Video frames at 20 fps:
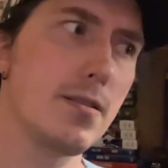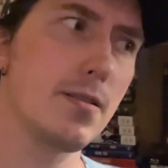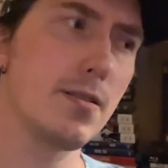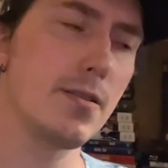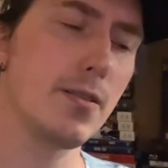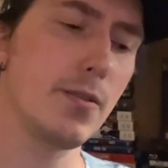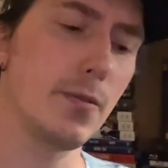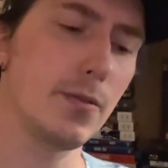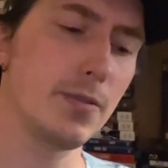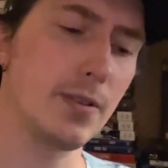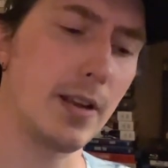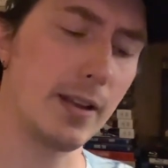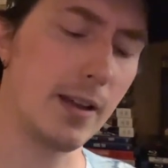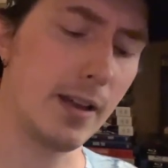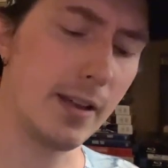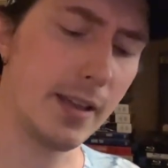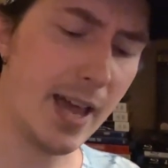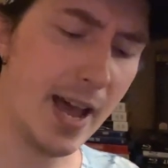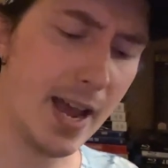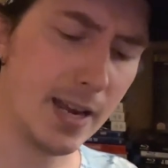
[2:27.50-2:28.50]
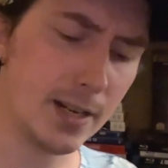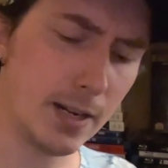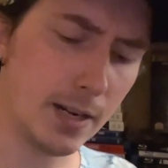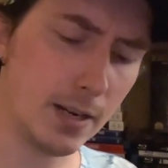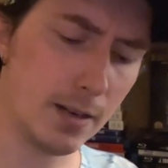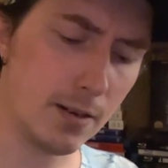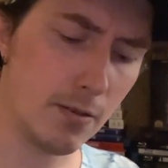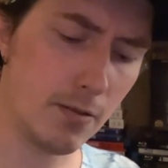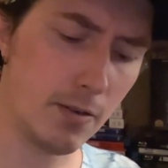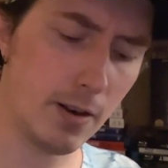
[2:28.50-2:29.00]
there was like a
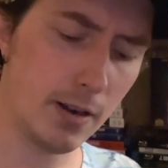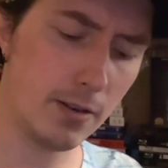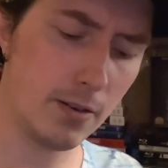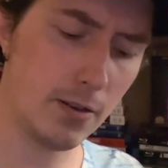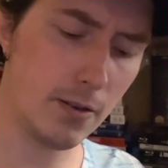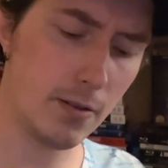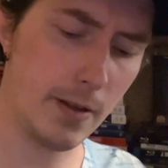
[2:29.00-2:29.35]
casting director